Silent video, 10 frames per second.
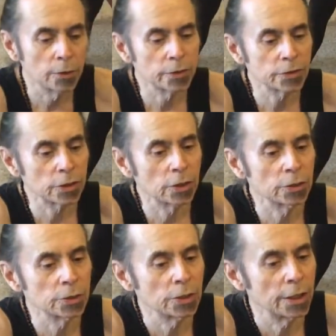the
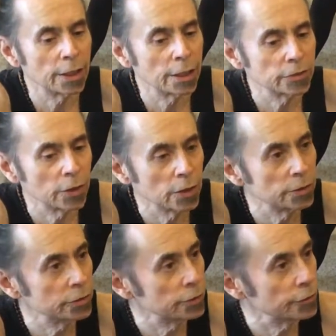skull has all
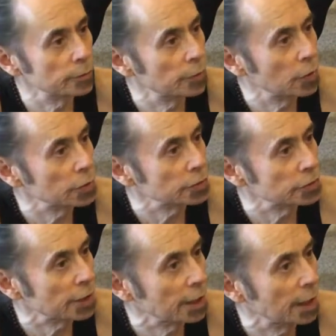the different
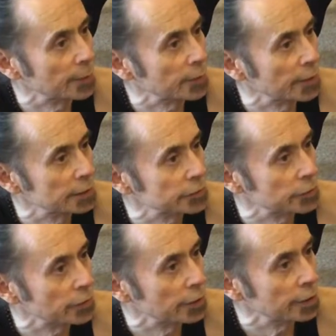bones that compromise
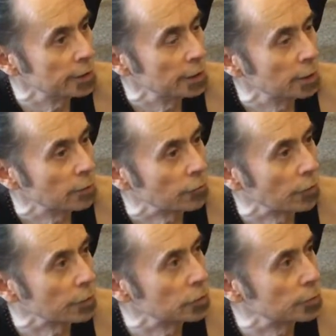it, right?
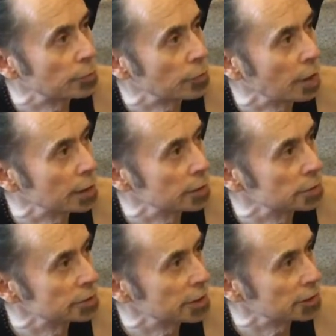Frontal,
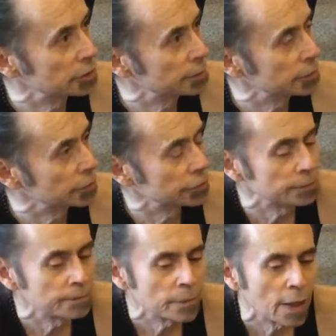parietal,
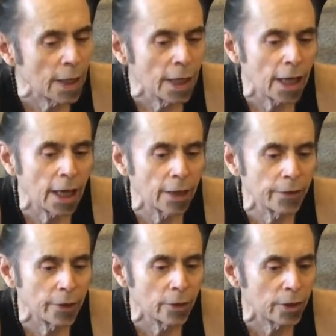occipitals, and
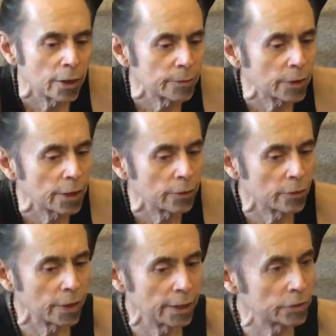they all come
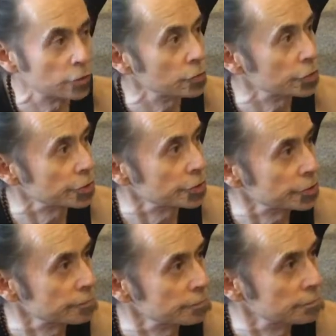together at
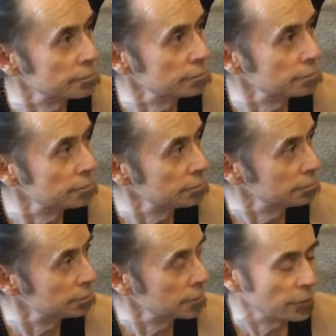sutures,
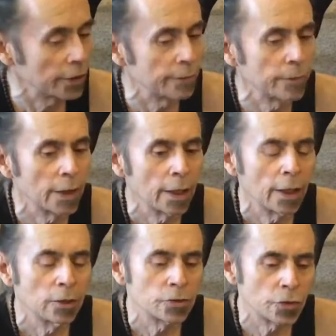right?
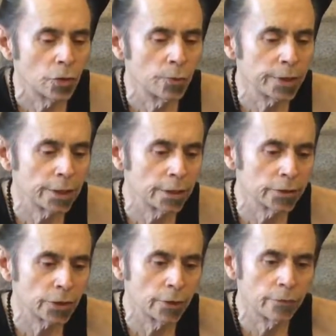So
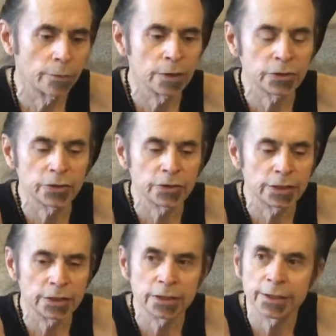because of the muscles
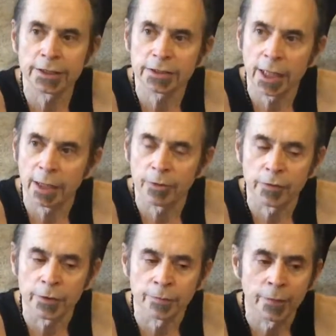that sit on top
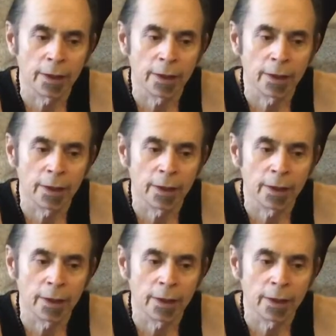of it,